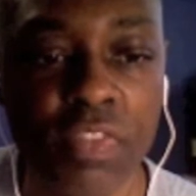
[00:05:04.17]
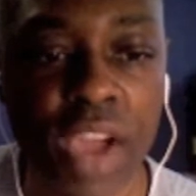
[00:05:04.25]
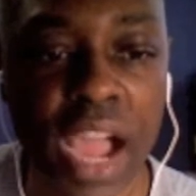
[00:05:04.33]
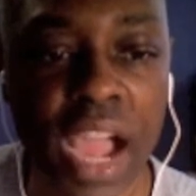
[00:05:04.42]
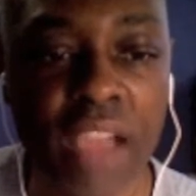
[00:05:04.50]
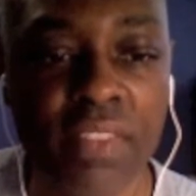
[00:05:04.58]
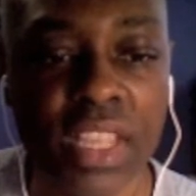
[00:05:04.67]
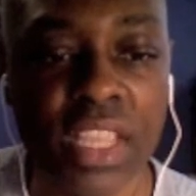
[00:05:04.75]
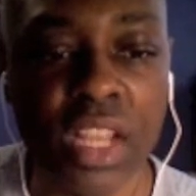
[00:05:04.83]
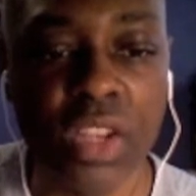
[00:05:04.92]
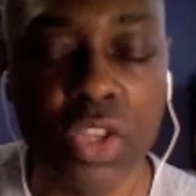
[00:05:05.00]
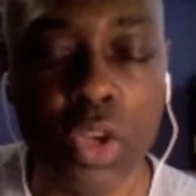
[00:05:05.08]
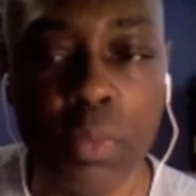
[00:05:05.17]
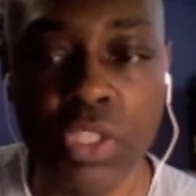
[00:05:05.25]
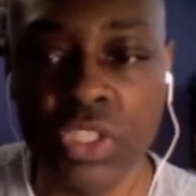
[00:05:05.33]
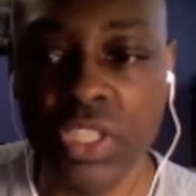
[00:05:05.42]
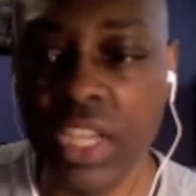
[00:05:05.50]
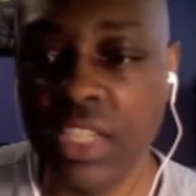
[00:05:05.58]
five and yellow number
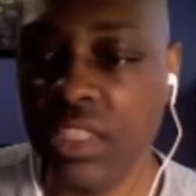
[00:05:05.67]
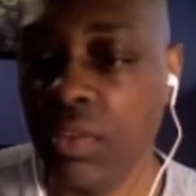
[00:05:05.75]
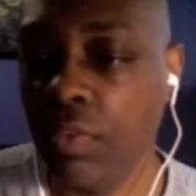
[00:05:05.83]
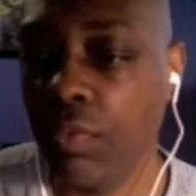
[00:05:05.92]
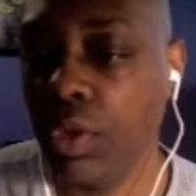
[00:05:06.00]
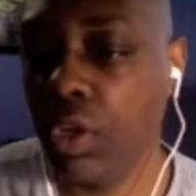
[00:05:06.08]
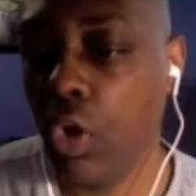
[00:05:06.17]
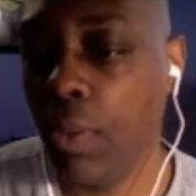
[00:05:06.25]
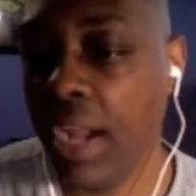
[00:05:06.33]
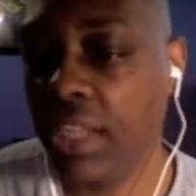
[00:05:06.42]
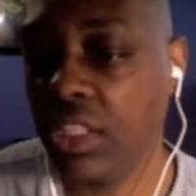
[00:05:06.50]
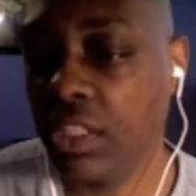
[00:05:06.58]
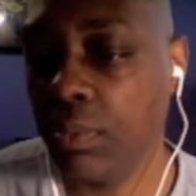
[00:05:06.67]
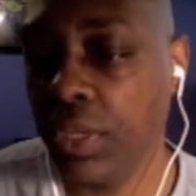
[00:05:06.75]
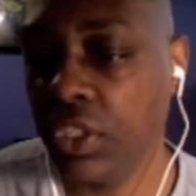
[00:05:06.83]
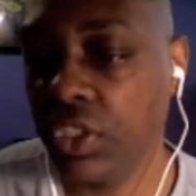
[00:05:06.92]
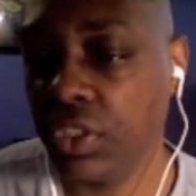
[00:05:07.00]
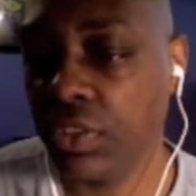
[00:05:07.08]
six. And if we go back to the
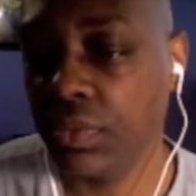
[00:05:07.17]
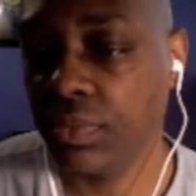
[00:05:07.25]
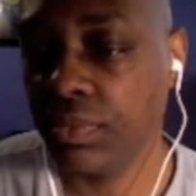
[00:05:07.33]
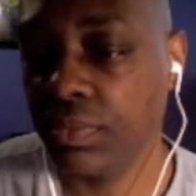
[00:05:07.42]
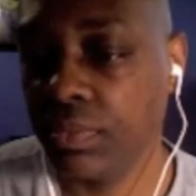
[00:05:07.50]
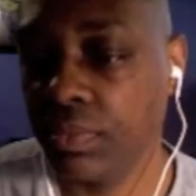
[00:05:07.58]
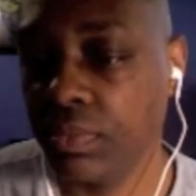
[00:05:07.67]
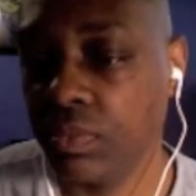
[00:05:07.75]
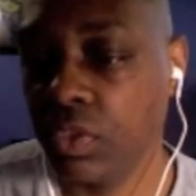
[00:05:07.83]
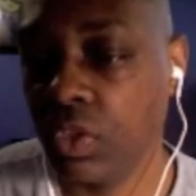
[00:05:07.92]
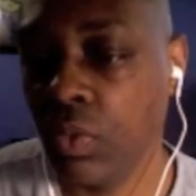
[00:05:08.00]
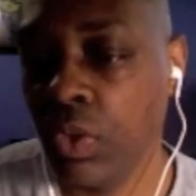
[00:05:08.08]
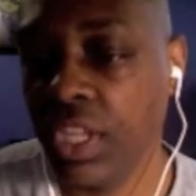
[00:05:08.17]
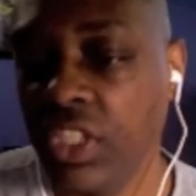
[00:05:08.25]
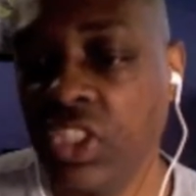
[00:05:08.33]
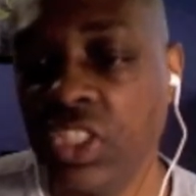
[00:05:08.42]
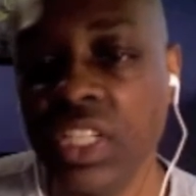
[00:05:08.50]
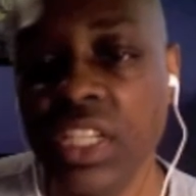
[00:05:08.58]
picture, we
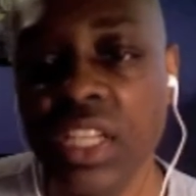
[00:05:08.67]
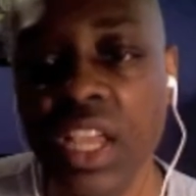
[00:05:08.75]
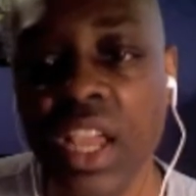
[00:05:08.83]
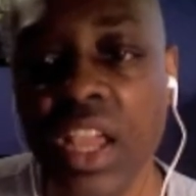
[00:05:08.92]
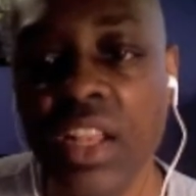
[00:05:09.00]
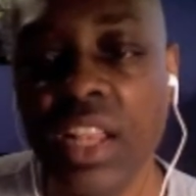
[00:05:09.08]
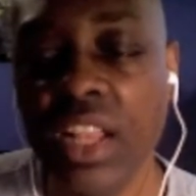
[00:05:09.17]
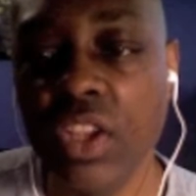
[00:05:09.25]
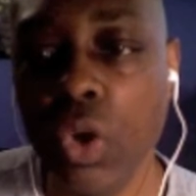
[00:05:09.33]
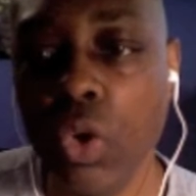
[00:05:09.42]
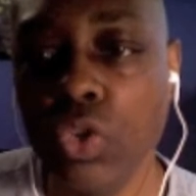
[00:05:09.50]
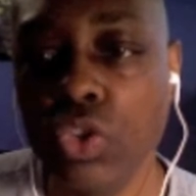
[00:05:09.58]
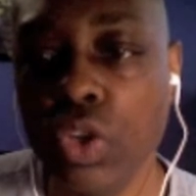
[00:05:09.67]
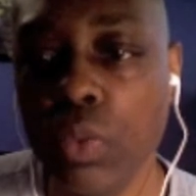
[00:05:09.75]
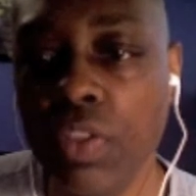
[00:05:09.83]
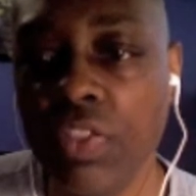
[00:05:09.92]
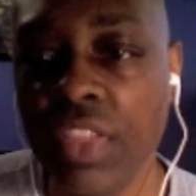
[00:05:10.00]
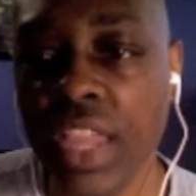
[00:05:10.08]
see that those are
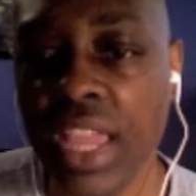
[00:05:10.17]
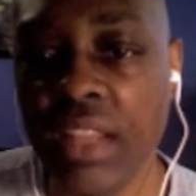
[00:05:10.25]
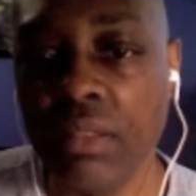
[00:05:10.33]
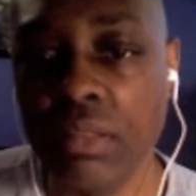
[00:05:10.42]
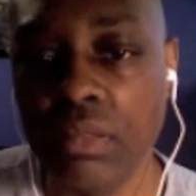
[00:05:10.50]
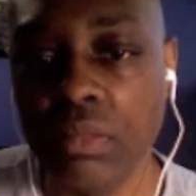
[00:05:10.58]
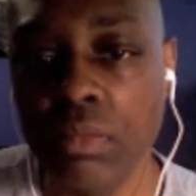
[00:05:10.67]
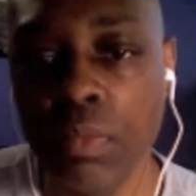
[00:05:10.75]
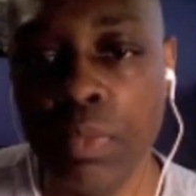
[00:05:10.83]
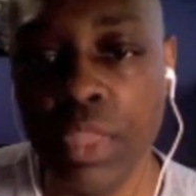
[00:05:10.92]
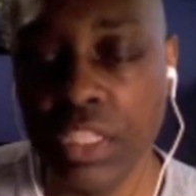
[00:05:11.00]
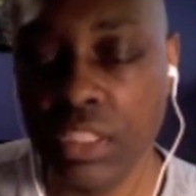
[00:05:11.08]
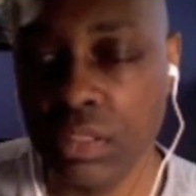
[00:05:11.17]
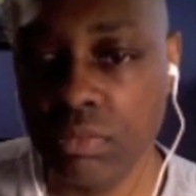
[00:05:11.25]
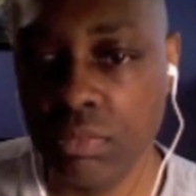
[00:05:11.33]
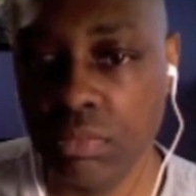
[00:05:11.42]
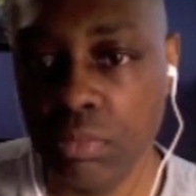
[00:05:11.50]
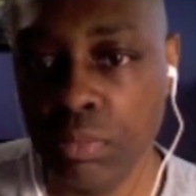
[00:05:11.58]
within this
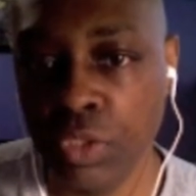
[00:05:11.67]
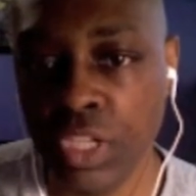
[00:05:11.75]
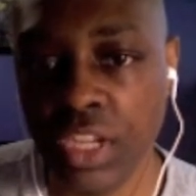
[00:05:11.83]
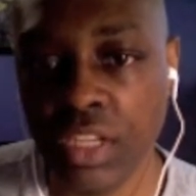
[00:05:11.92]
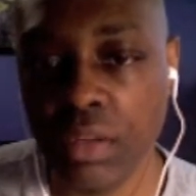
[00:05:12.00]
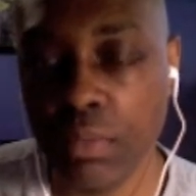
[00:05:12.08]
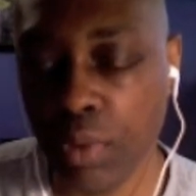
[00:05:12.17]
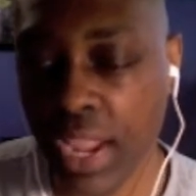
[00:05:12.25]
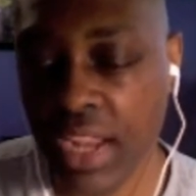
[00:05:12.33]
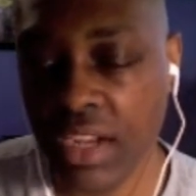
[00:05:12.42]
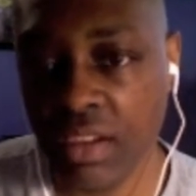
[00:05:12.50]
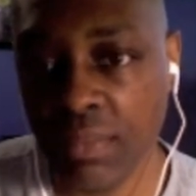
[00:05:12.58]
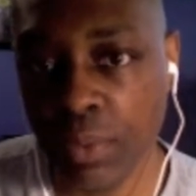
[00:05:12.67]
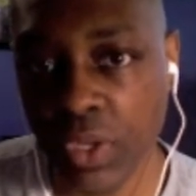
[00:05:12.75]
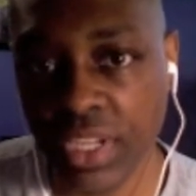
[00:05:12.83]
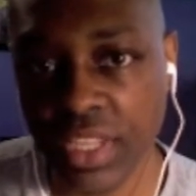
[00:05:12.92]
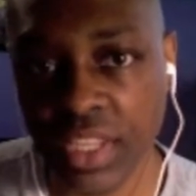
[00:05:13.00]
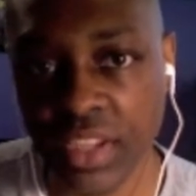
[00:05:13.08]
particular brand of
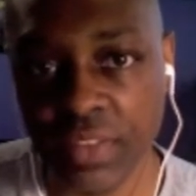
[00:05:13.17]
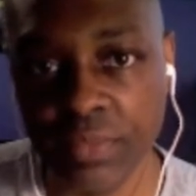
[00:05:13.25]
pudding here.